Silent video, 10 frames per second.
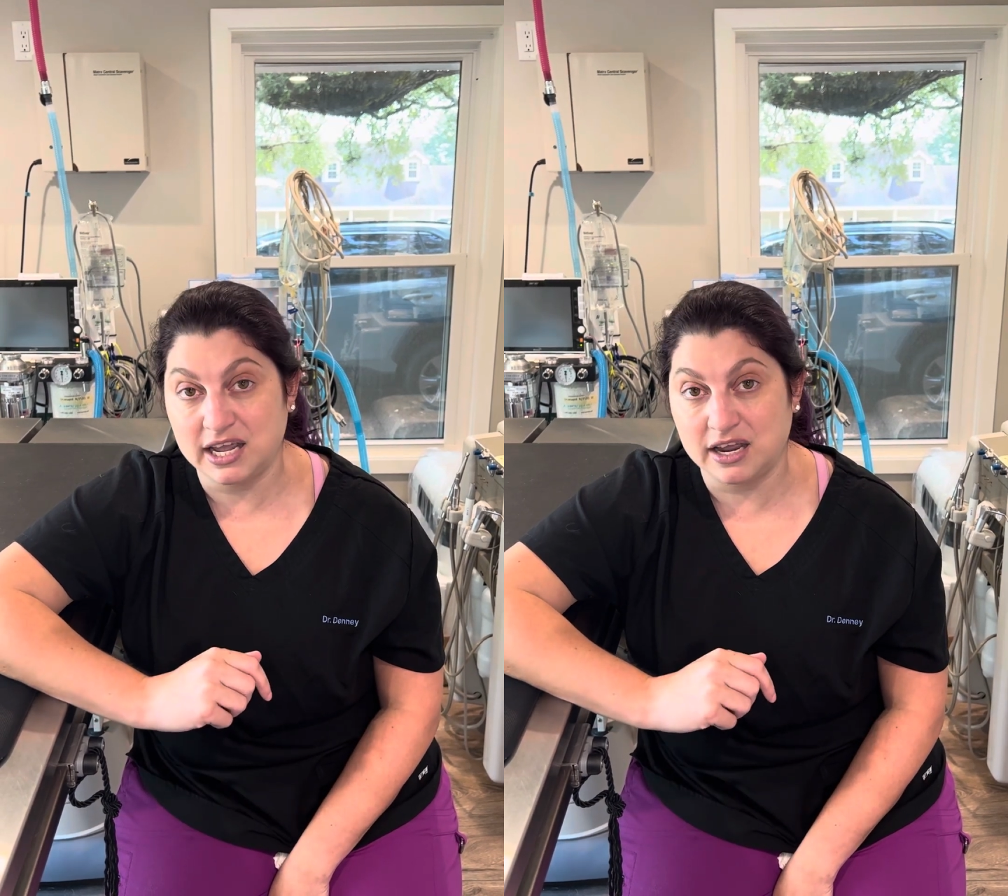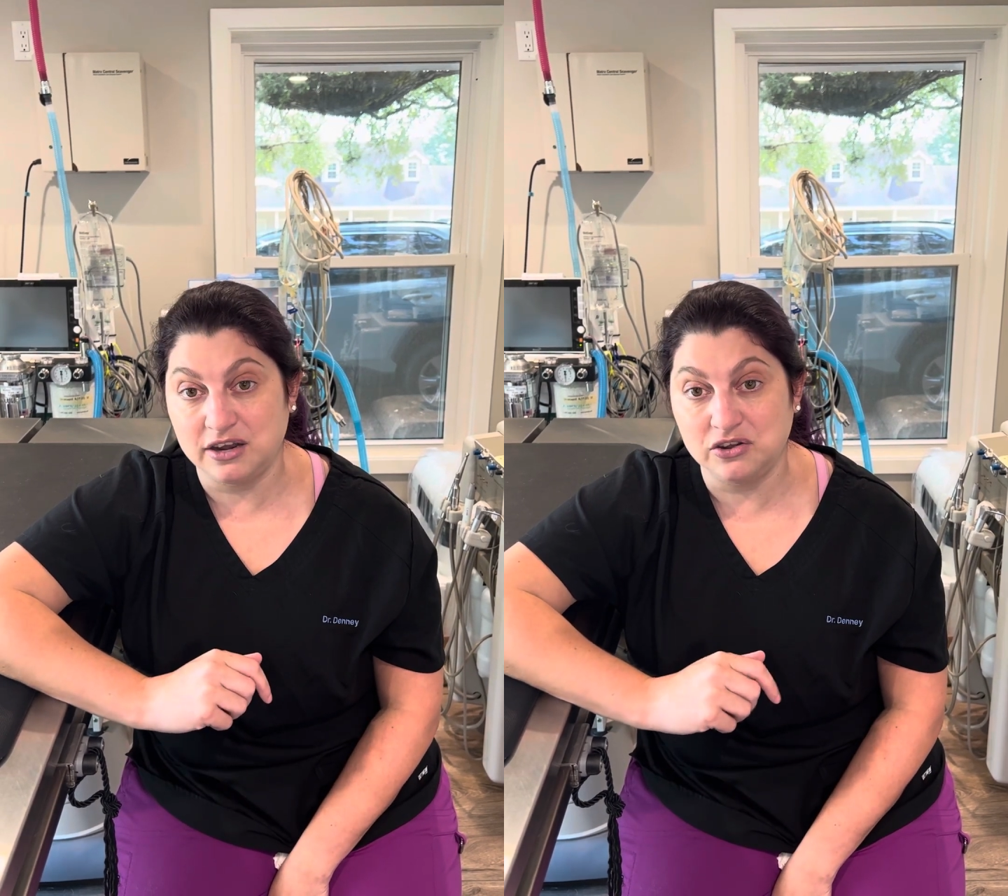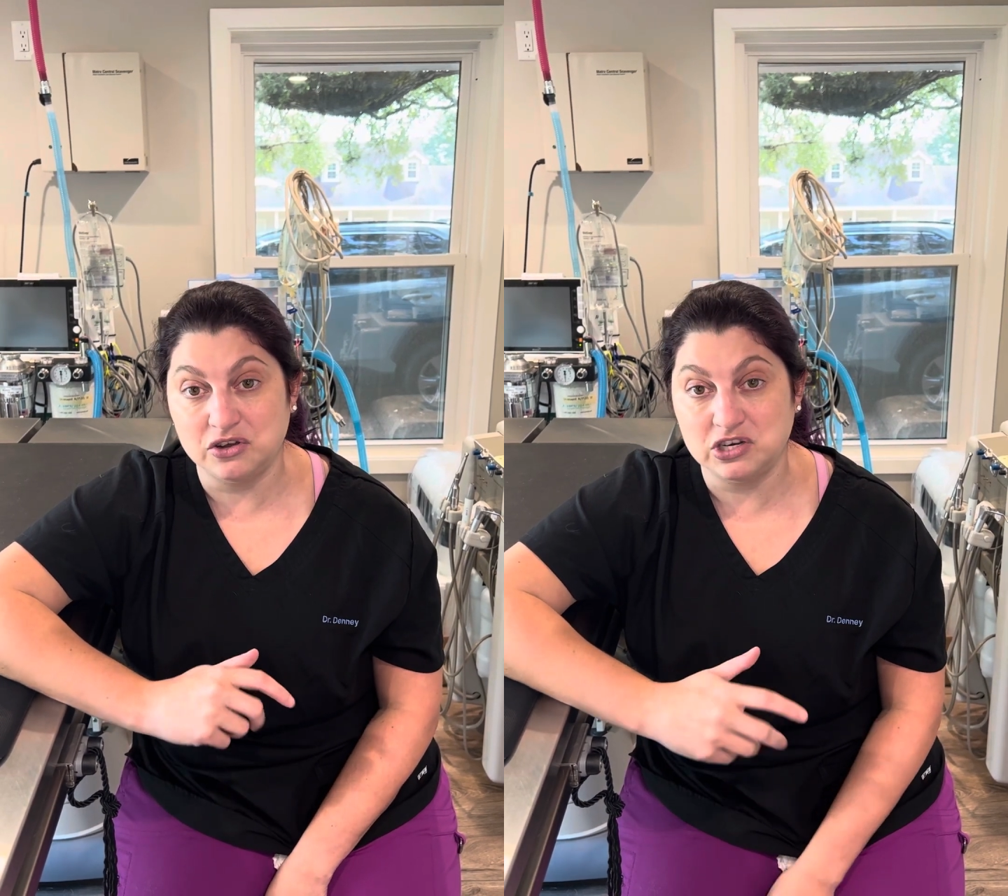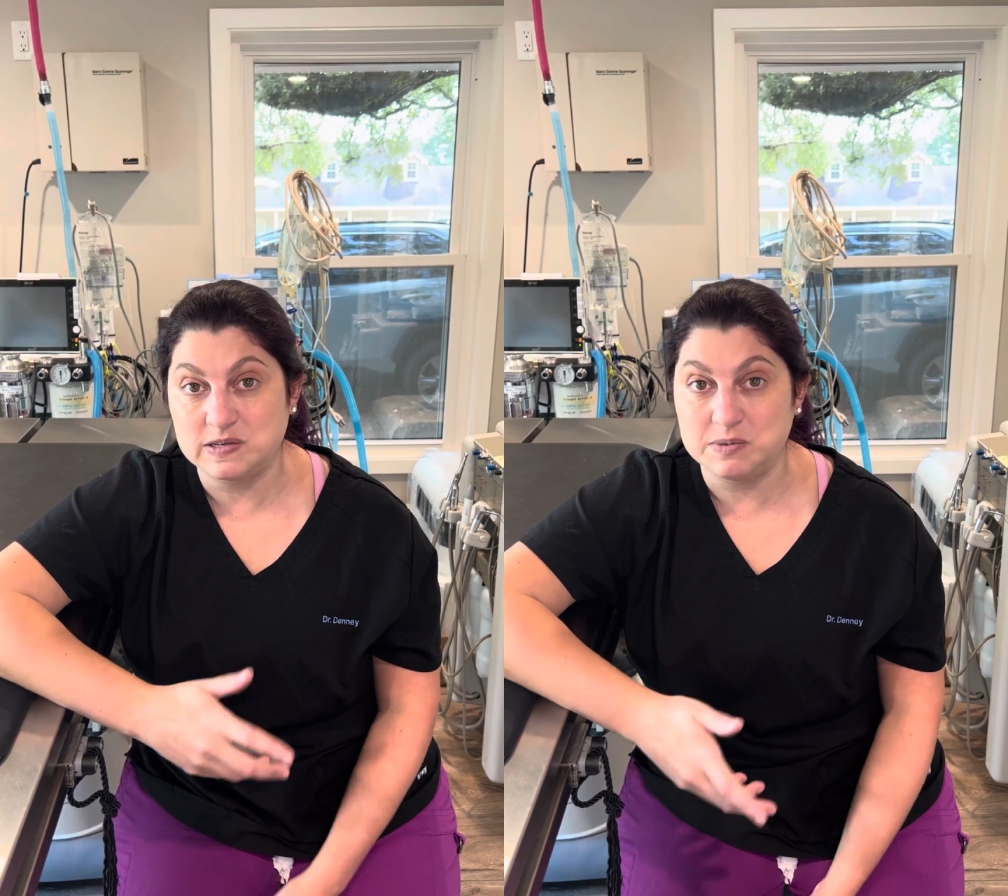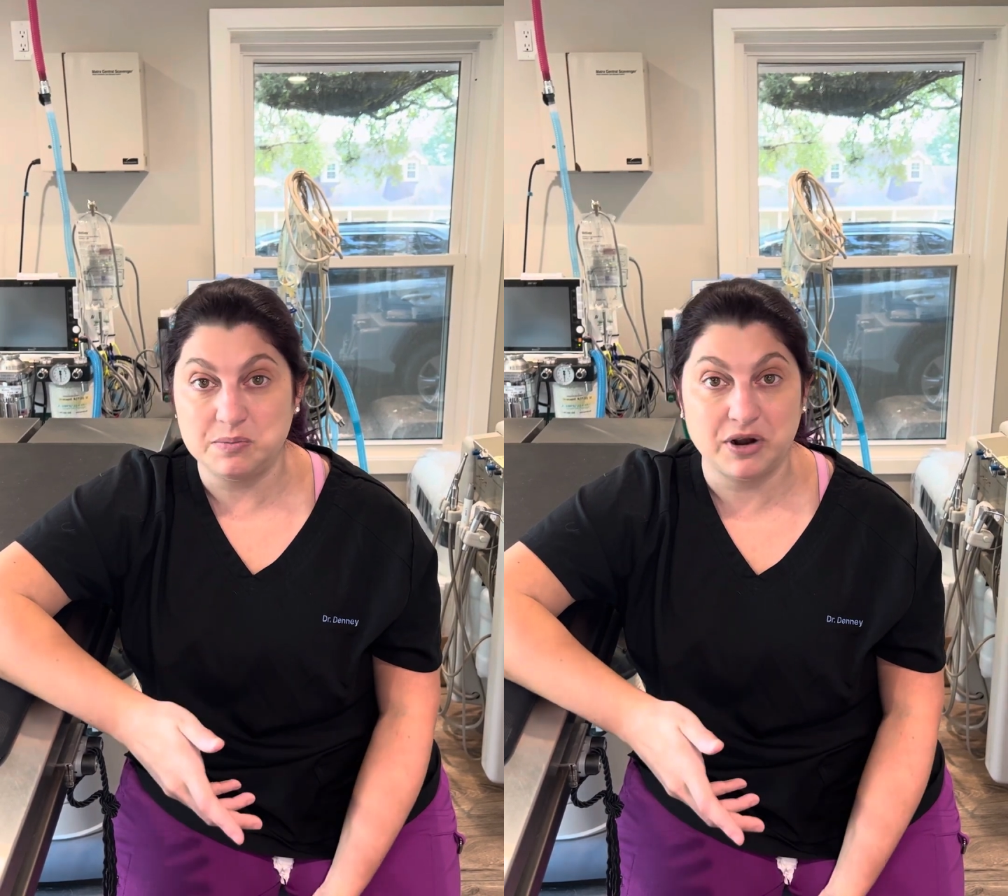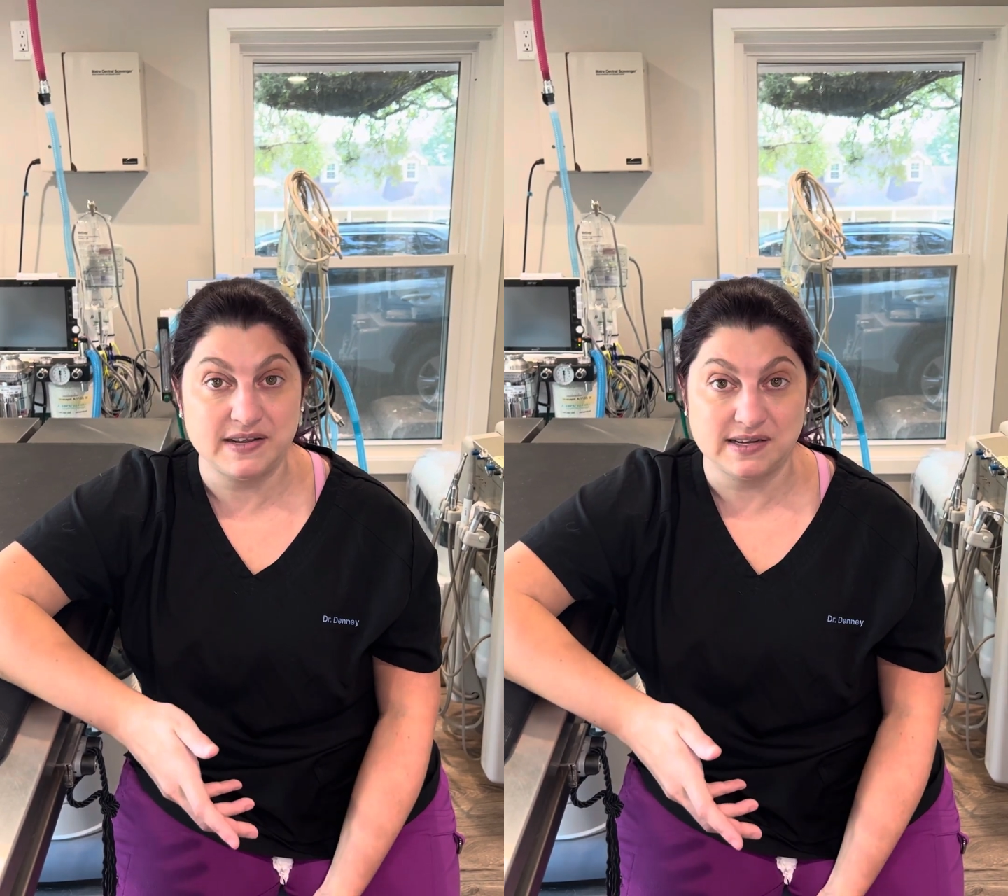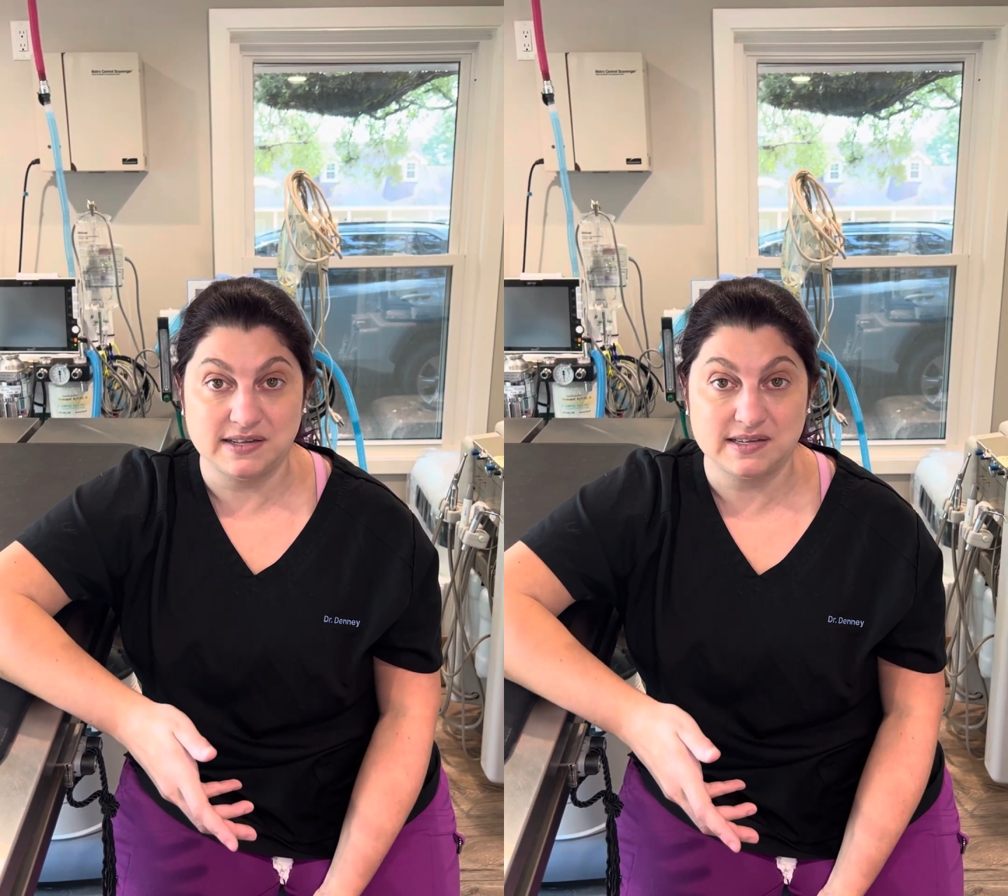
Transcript: and you can just be present.